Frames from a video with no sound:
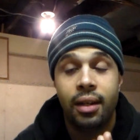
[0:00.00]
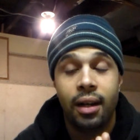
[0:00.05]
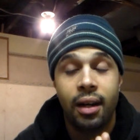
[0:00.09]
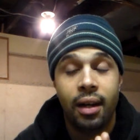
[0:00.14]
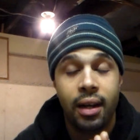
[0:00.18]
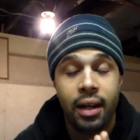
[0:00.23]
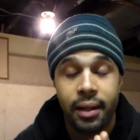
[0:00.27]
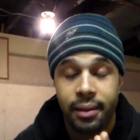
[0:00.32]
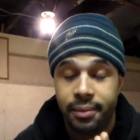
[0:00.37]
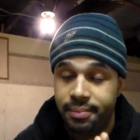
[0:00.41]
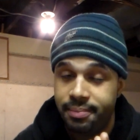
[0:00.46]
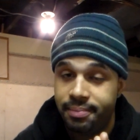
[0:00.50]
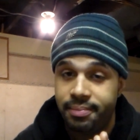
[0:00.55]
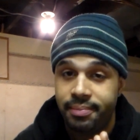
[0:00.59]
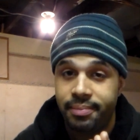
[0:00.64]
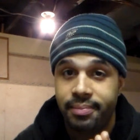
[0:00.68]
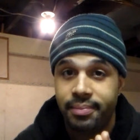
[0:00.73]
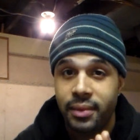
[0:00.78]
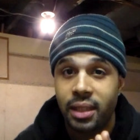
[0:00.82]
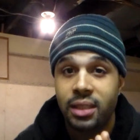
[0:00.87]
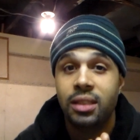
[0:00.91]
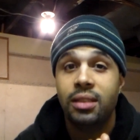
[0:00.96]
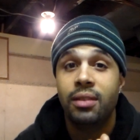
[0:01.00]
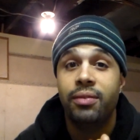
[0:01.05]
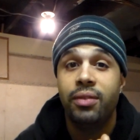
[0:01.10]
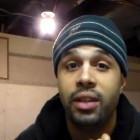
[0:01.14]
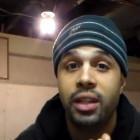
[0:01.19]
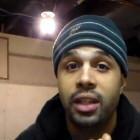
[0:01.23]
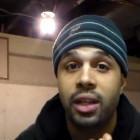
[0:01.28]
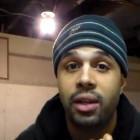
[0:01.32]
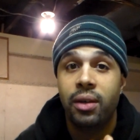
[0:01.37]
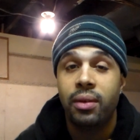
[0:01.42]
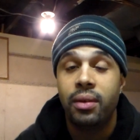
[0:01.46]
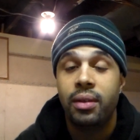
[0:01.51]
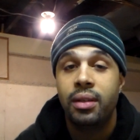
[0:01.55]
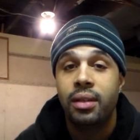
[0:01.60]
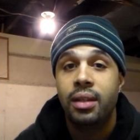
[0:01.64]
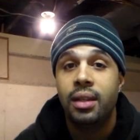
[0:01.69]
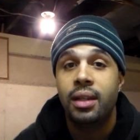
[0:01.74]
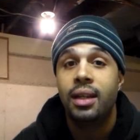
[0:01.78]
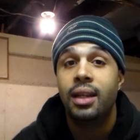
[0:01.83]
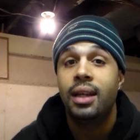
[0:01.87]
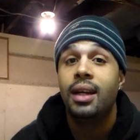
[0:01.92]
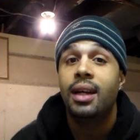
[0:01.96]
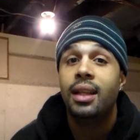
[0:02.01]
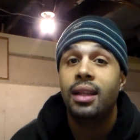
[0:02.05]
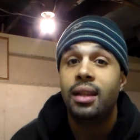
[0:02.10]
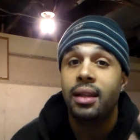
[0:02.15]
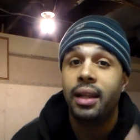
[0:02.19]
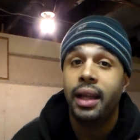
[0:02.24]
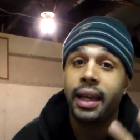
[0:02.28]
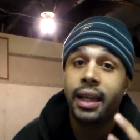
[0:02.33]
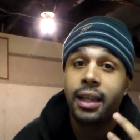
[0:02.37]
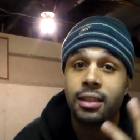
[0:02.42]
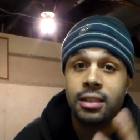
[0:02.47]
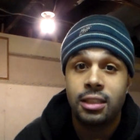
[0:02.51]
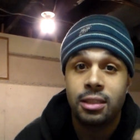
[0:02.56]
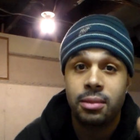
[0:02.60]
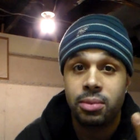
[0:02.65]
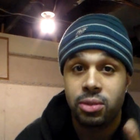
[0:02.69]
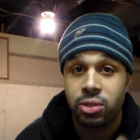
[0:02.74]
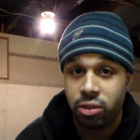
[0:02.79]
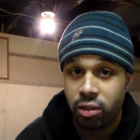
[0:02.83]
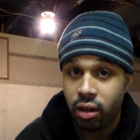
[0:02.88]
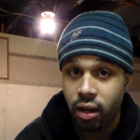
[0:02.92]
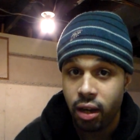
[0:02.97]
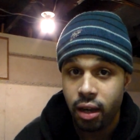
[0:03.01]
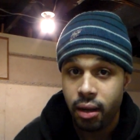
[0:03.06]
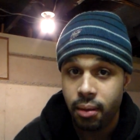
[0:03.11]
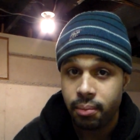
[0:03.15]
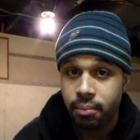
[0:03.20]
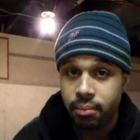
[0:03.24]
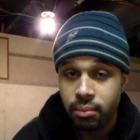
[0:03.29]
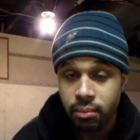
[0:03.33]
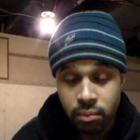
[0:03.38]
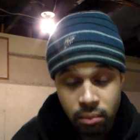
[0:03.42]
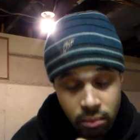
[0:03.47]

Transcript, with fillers: Alright, that's the video. Like and subscribe.